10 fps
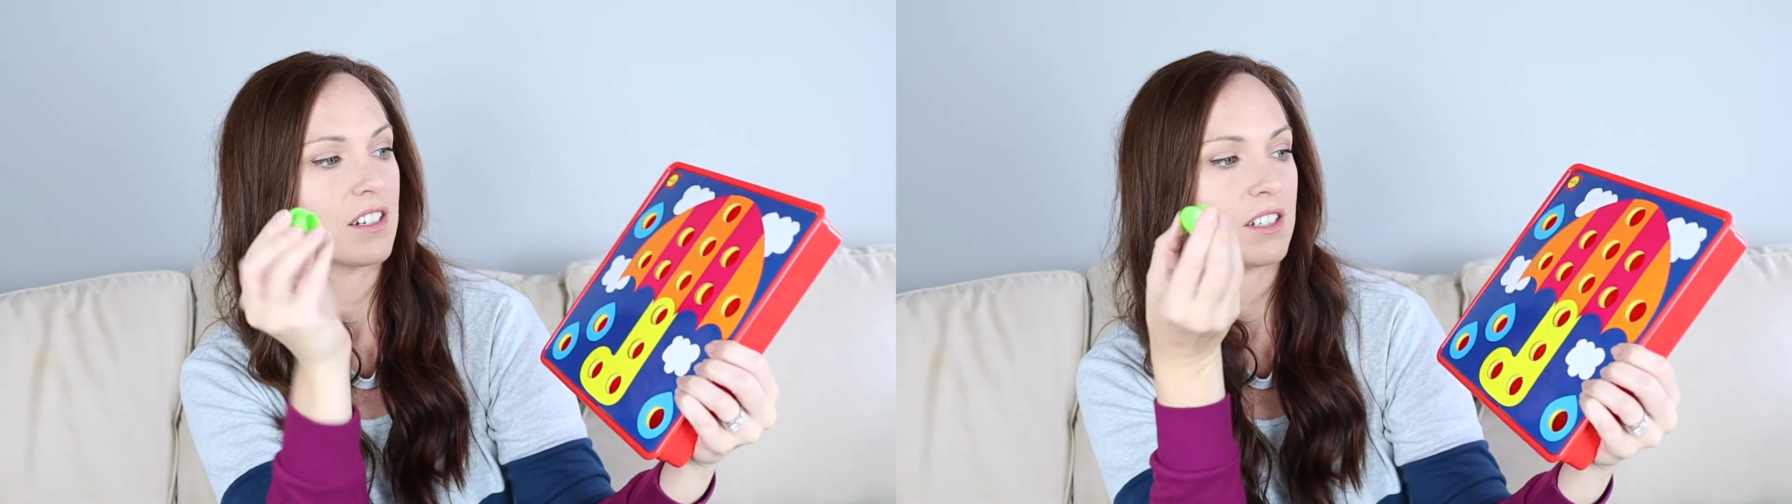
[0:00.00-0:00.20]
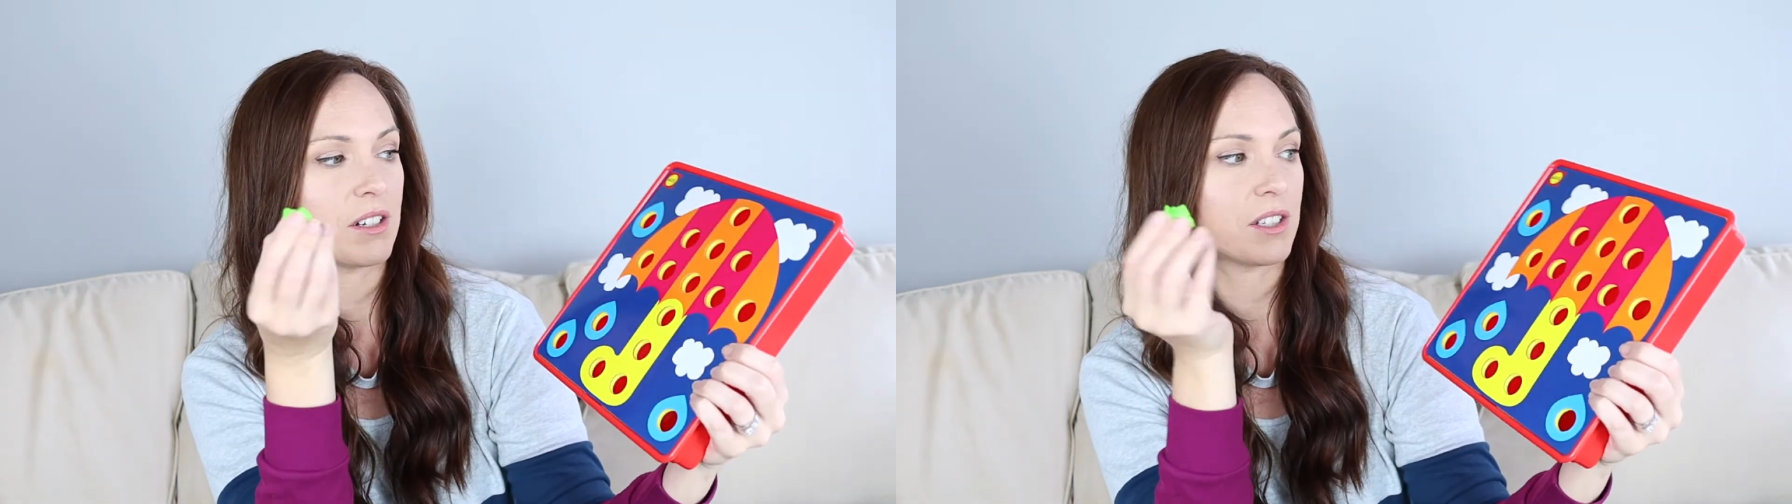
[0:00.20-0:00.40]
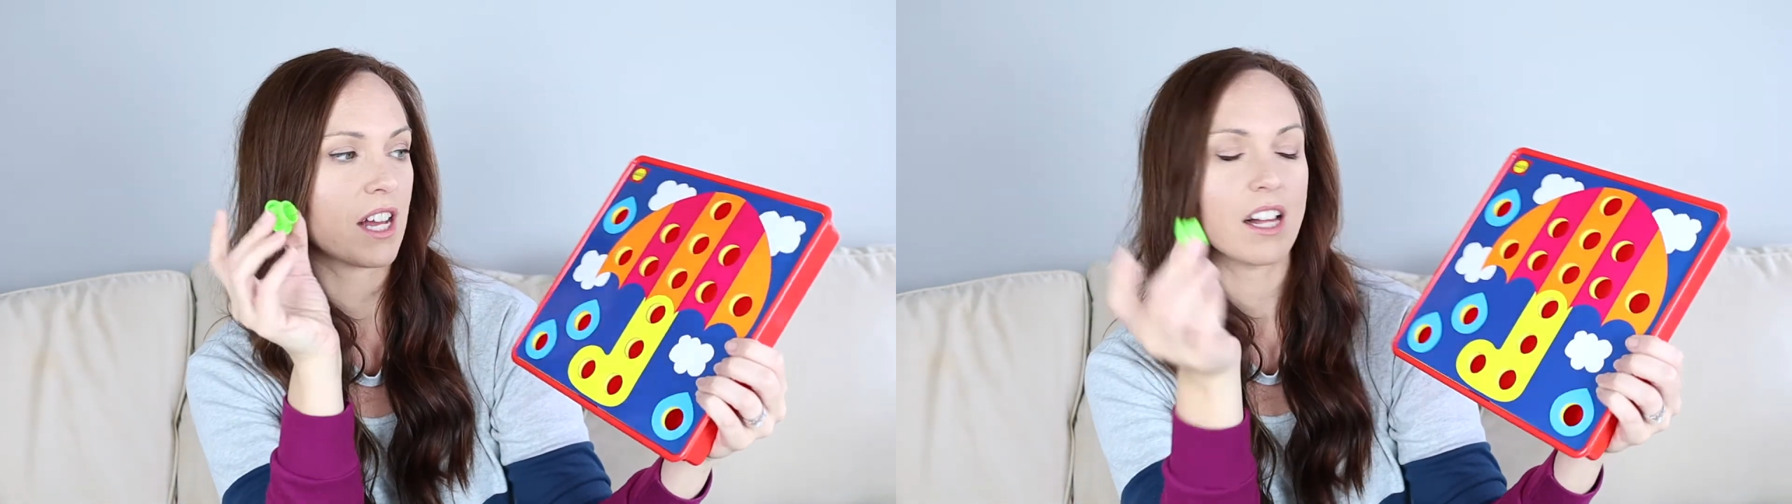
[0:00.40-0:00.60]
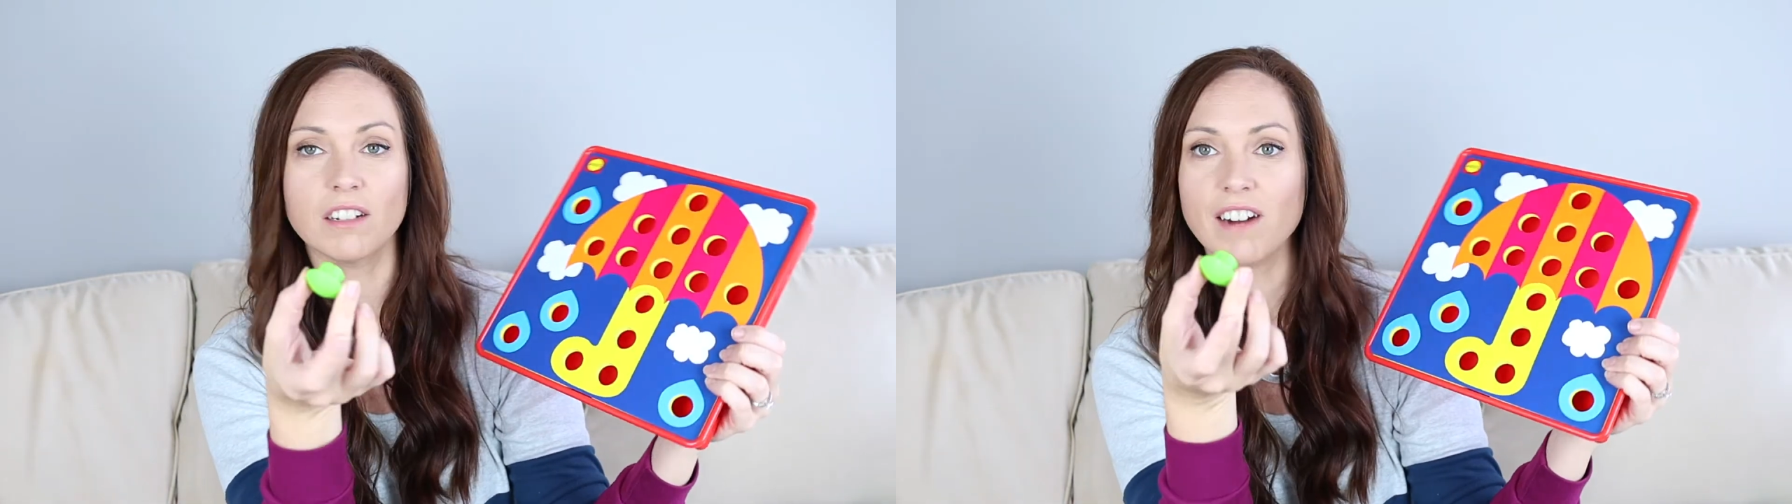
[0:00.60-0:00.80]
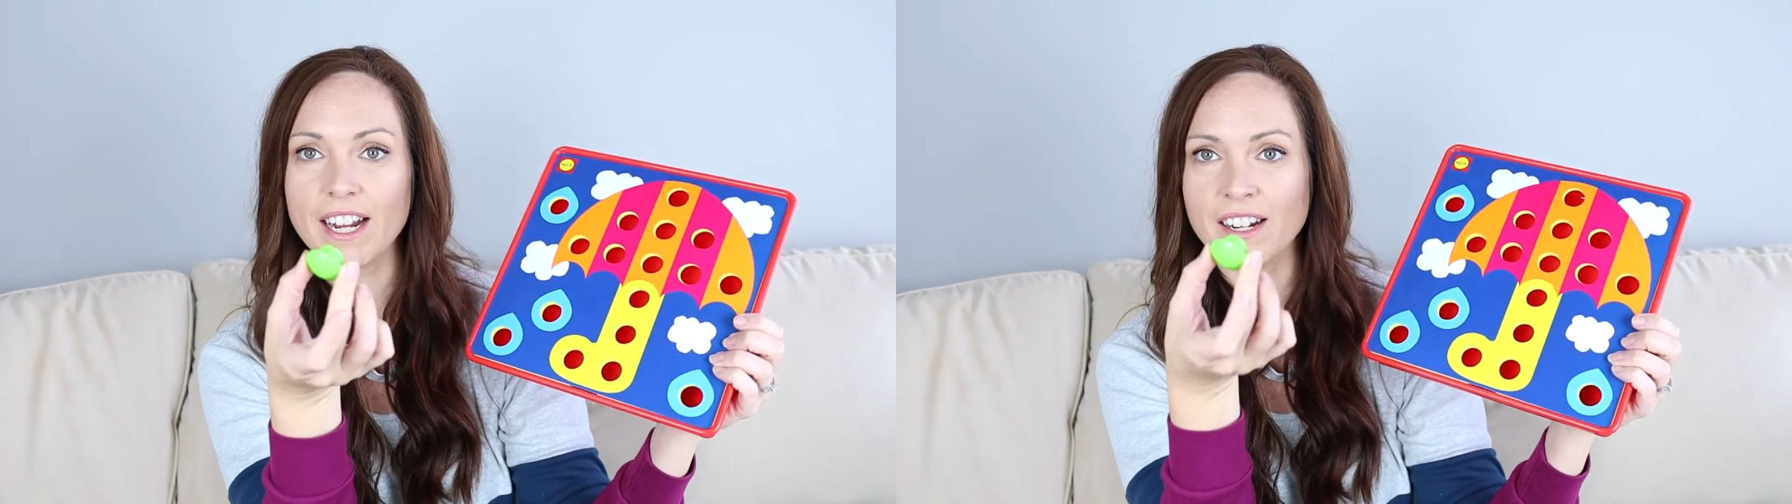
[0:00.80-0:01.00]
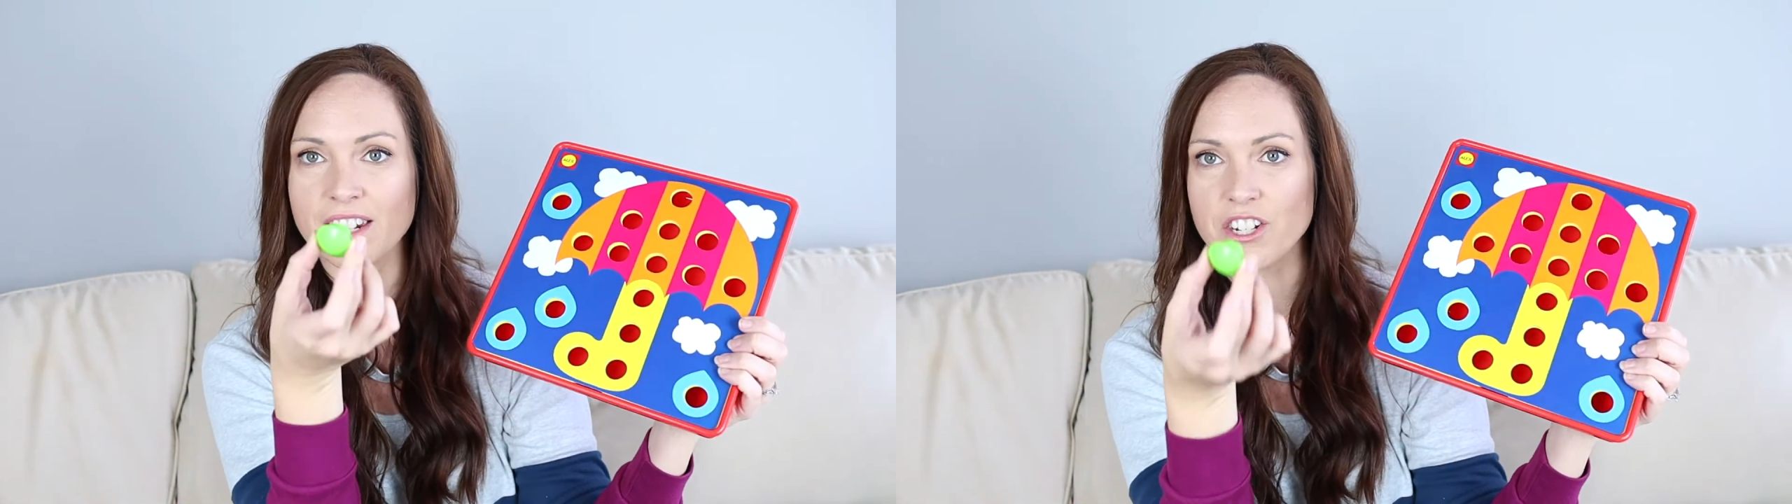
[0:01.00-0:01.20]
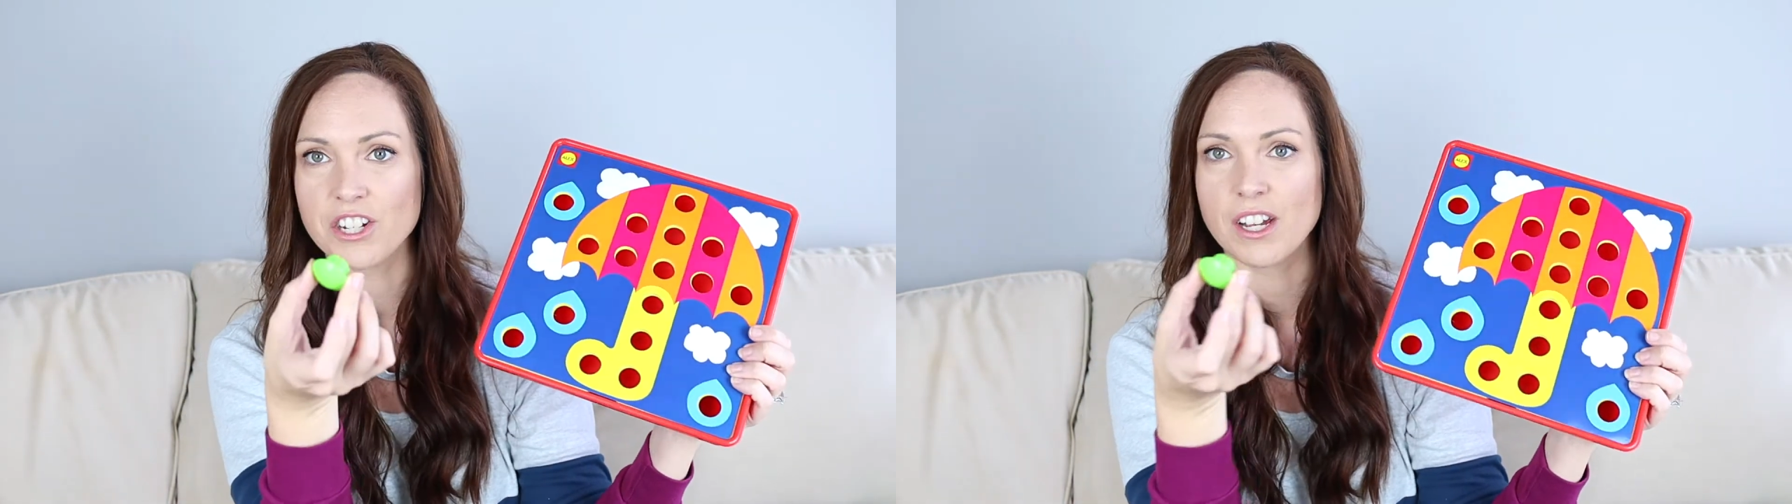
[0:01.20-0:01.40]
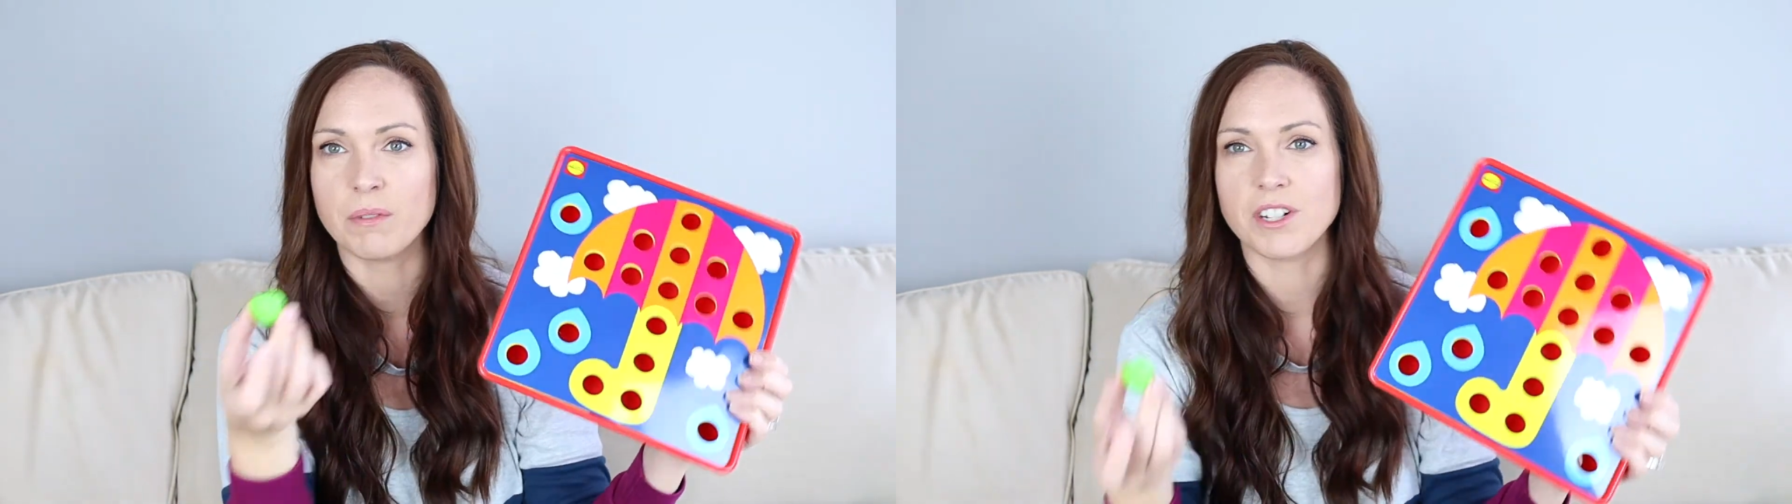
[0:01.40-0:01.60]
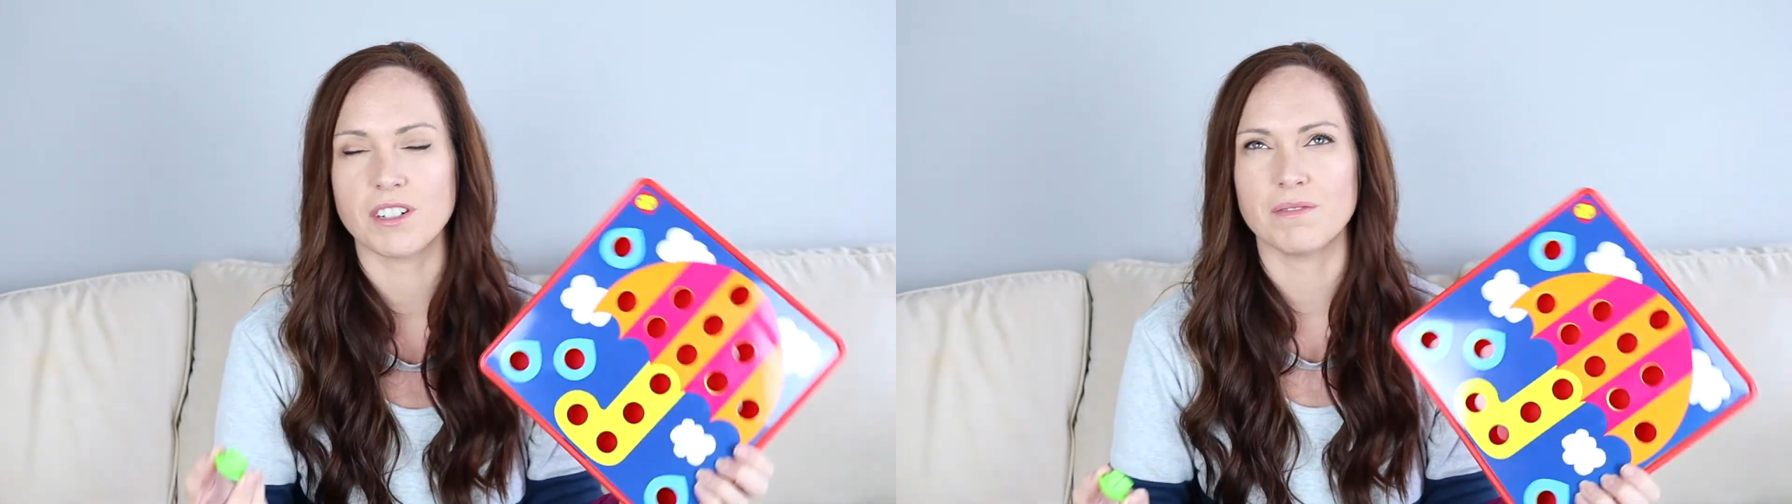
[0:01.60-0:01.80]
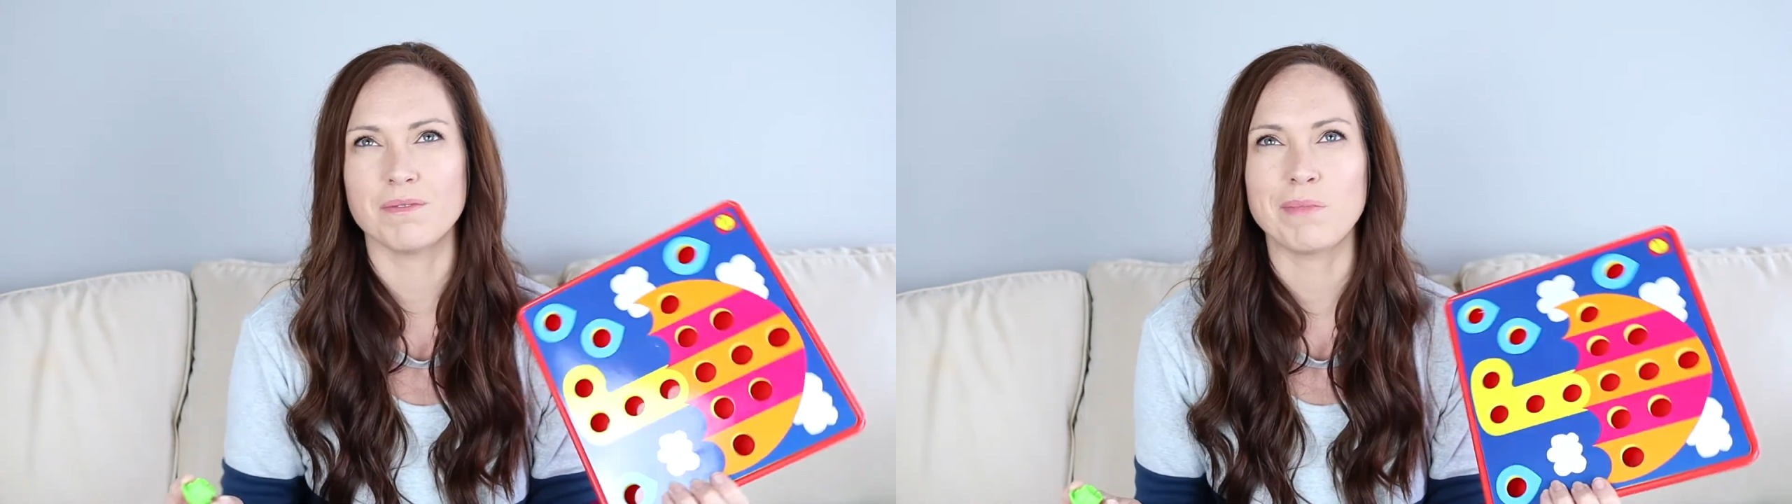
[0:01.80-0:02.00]
So it's color recognition, which
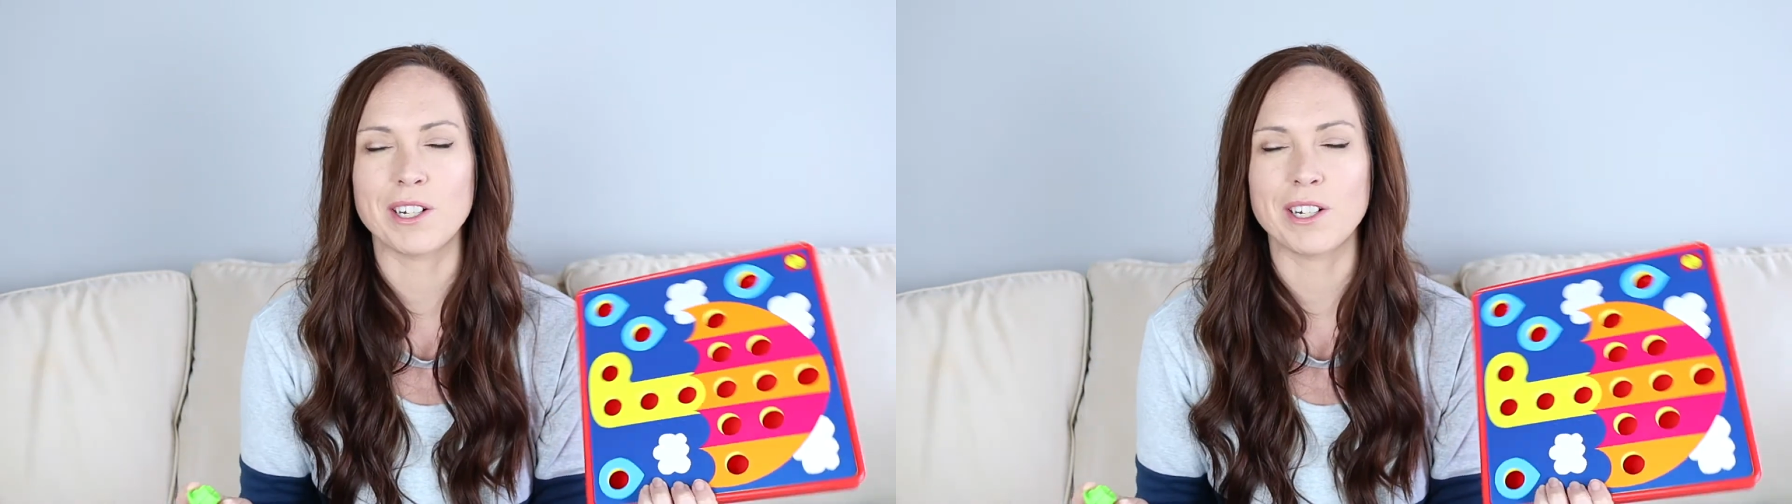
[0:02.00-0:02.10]
my